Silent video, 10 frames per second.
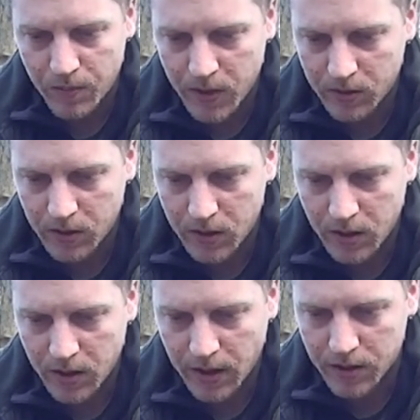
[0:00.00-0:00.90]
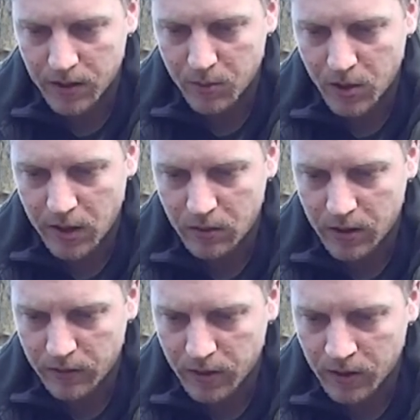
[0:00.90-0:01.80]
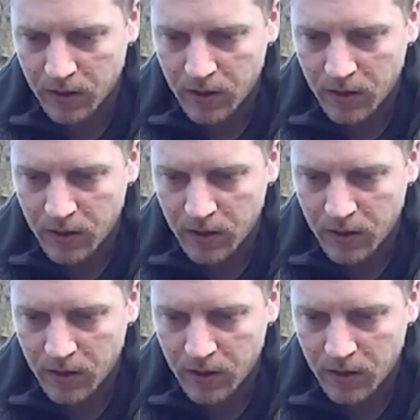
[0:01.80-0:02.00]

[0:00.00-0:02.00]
and the HDMI out and everything.